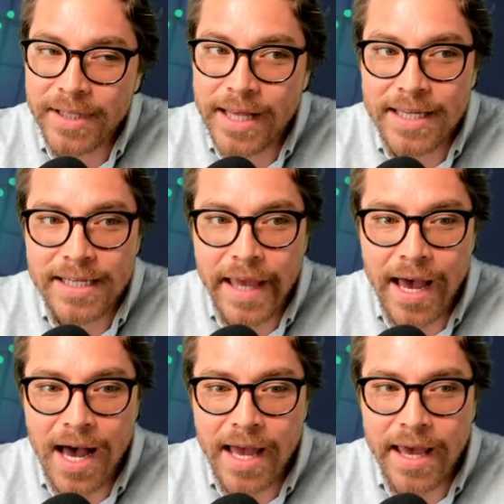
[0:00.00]
they need to get
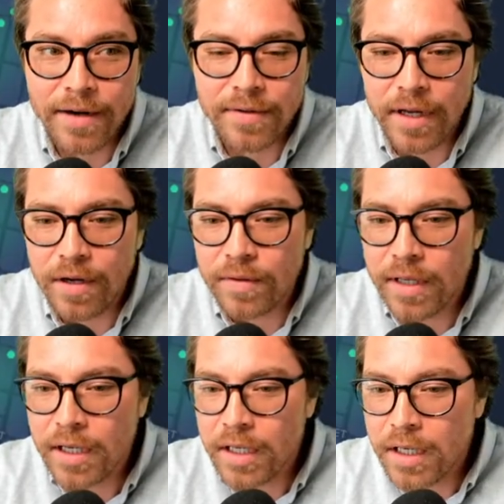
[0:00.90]
high. I don't know.
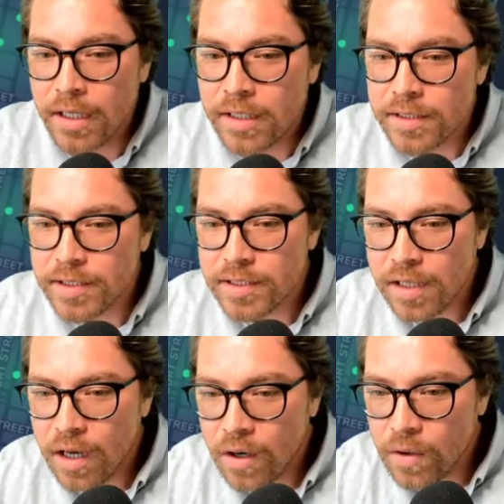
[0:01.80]

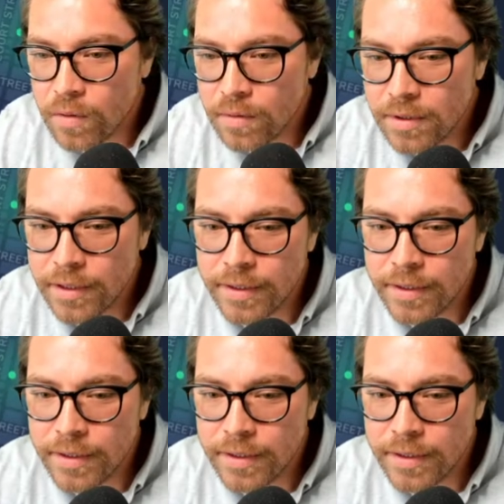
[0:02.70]
So,